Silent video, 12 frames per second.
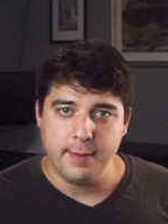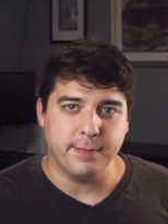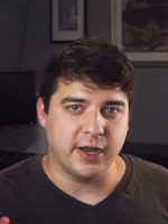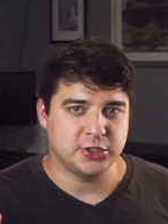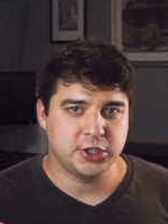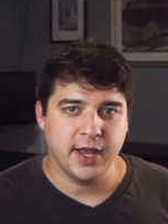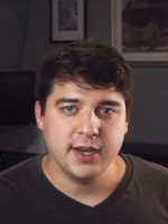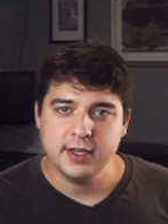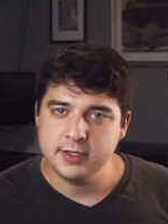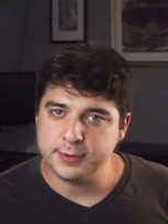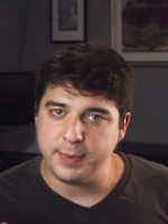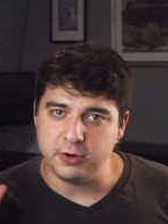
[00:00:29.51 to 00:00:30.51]
My shed
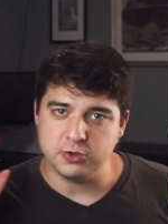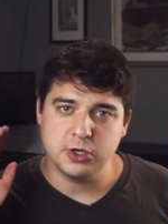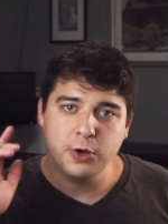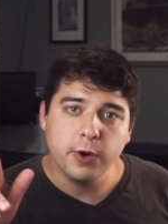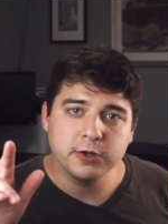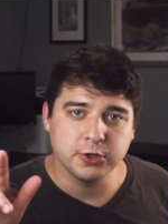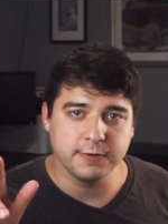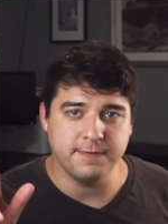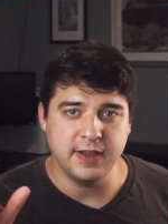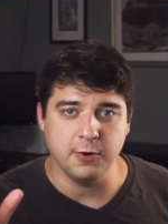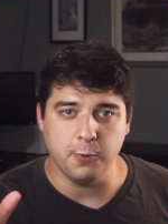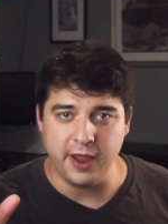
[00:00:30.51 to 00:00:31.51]
is about 200
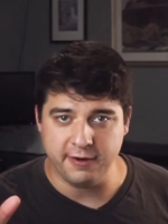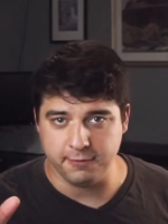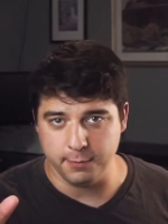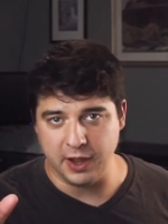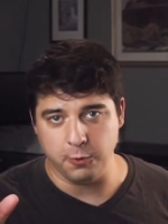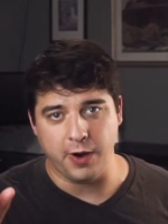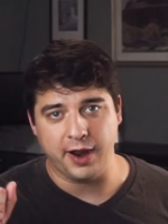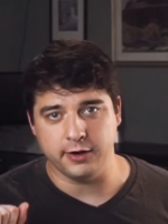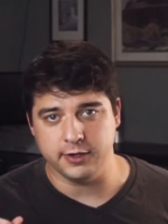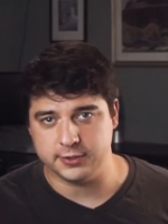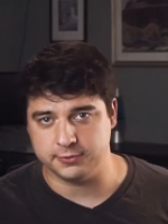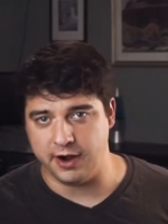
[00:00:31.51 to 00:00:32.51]
feet away from my
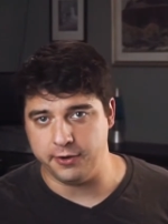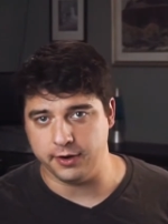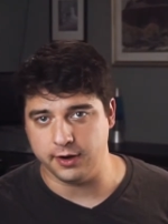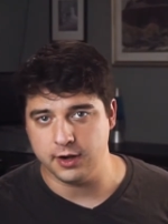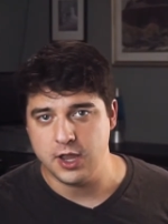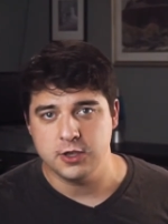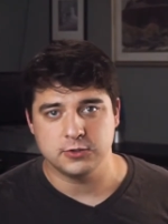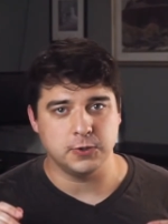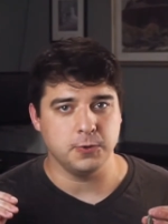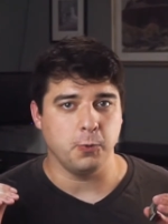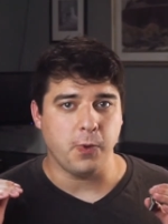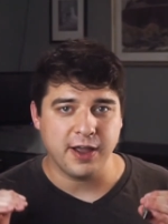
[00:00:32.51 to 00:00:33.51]
wireless router, so
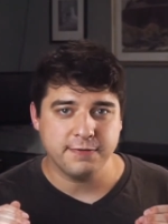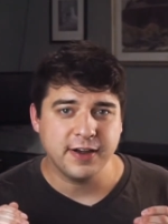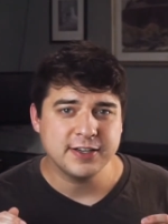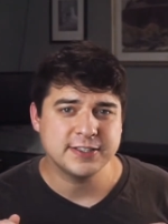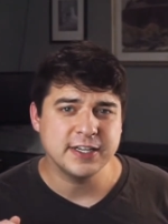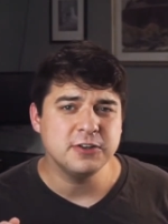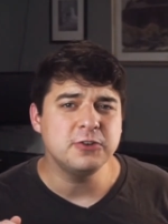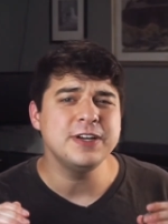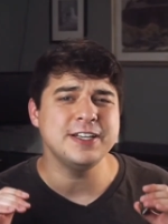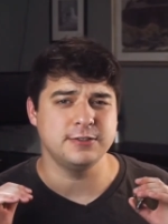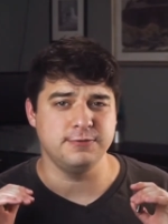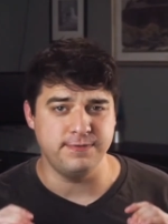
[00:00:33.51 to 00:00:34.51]
the Wi-Fi signal
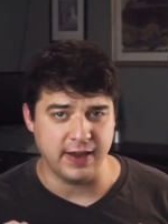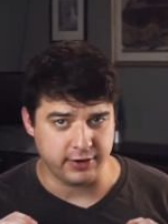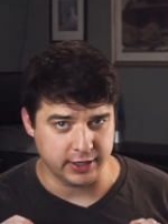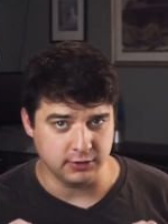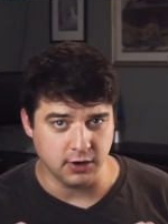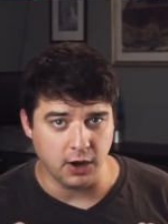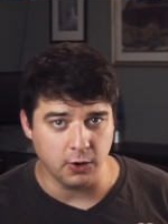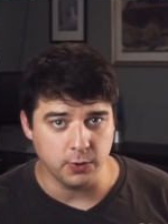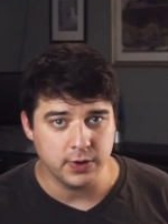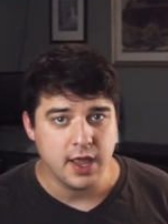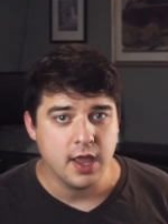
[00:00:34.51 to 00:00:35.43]
is very low.